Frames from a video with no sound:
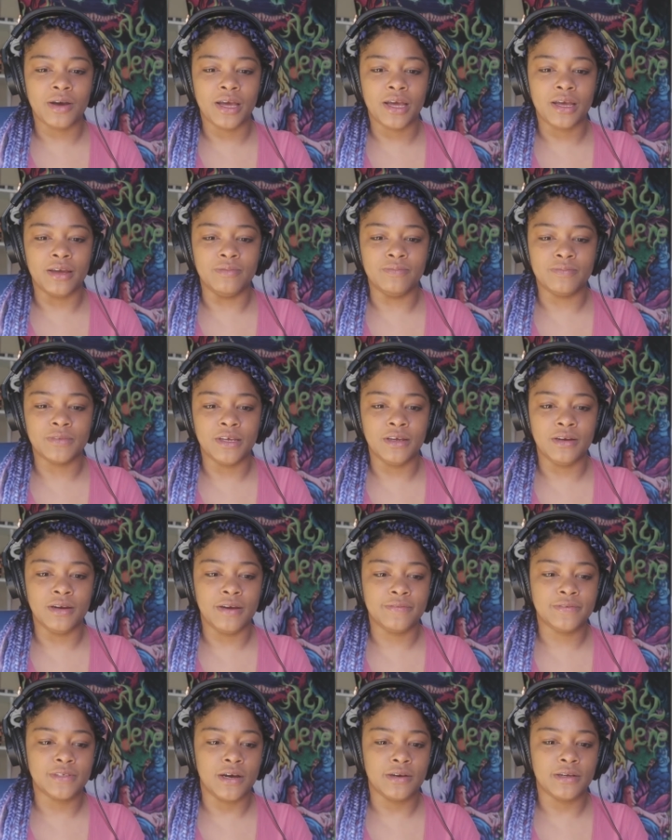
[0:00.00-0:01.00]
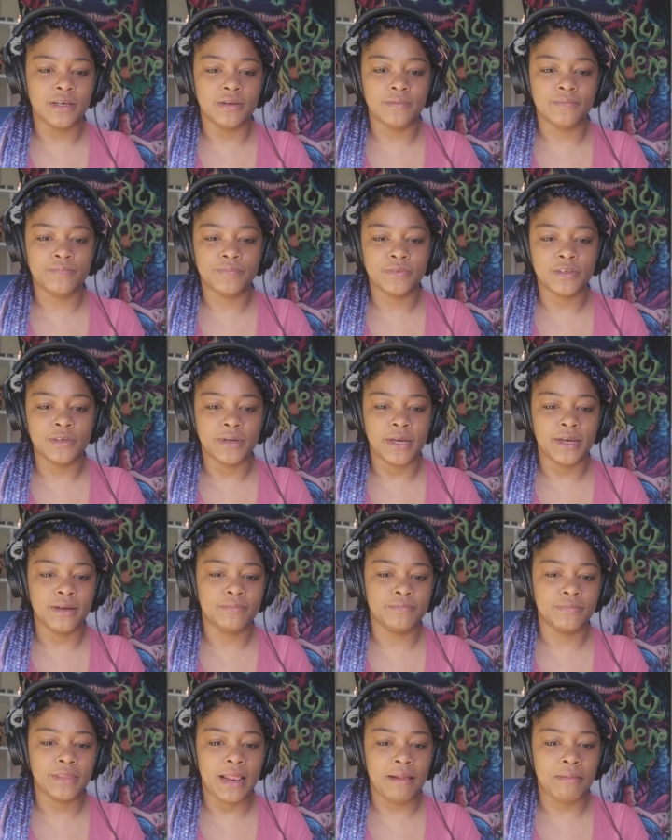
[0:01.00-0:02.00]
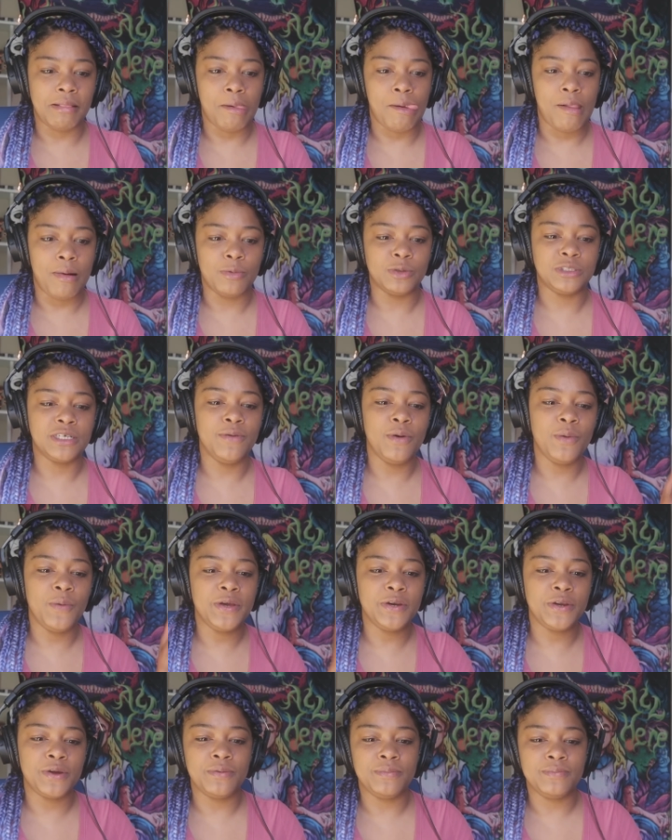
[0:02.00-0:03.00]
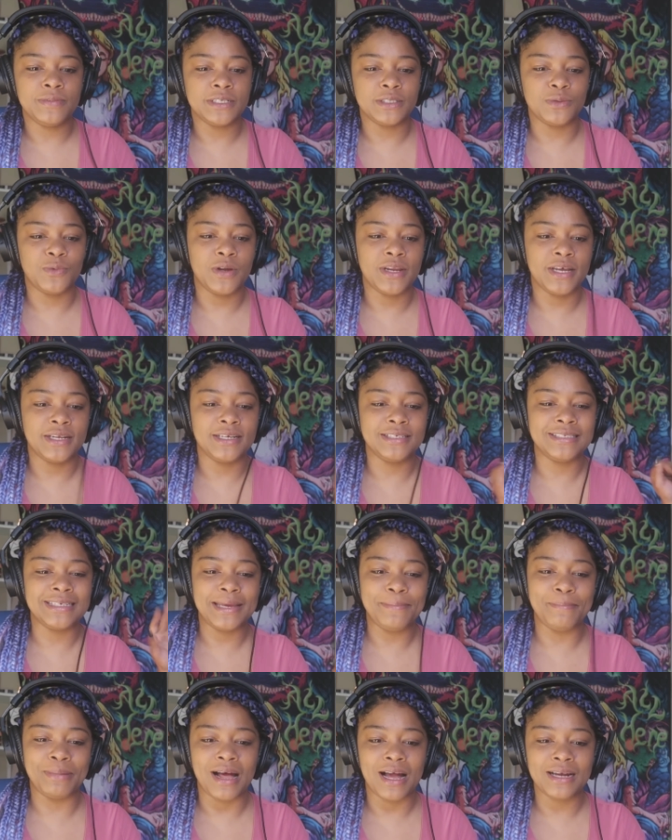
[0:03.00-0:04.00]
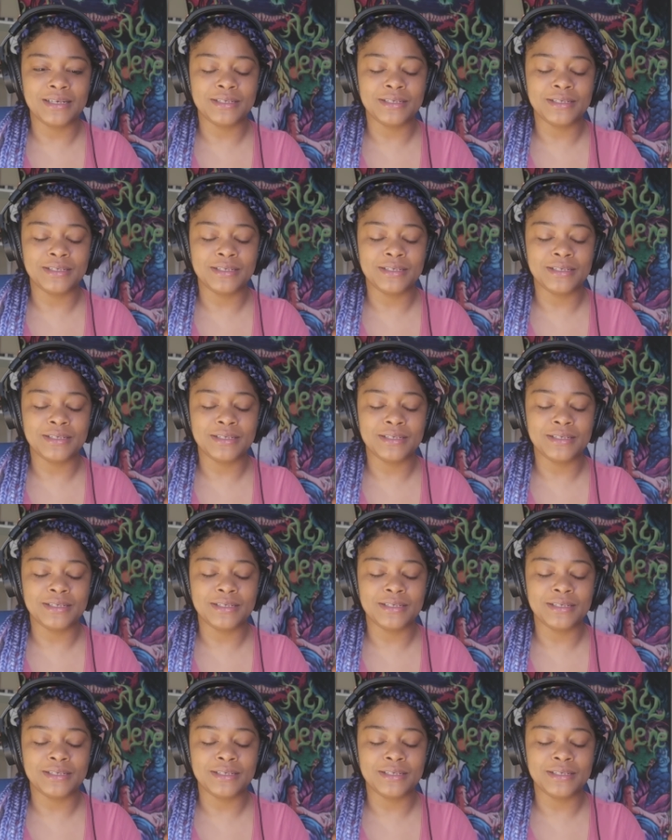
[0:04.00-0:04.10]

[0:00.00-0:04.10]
Okay, enough talking. Okay, whichever one we can do is the one that doesn't get